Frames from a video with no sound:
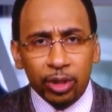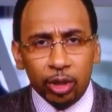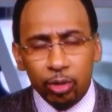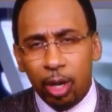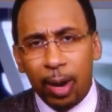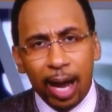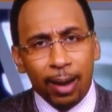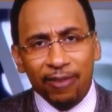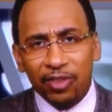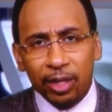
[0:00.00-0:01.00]
You know how
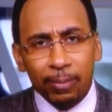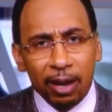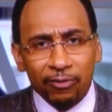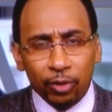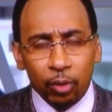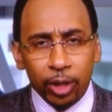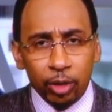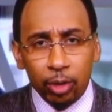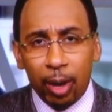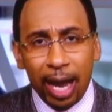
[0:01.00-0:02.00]
I feel about Floyd.
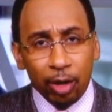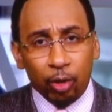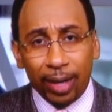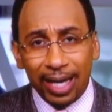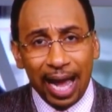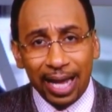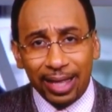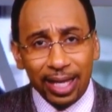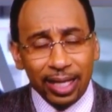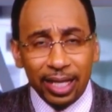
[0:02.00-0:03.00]
You know how great I
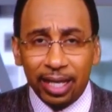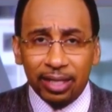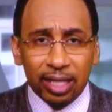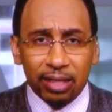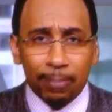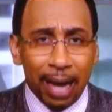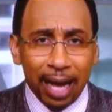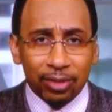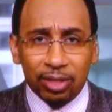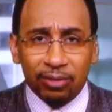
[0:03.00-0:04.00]
think he is as a
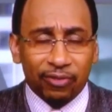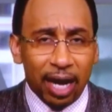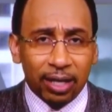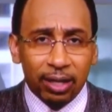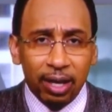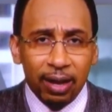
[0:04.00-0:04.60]
boxer, as a fighter.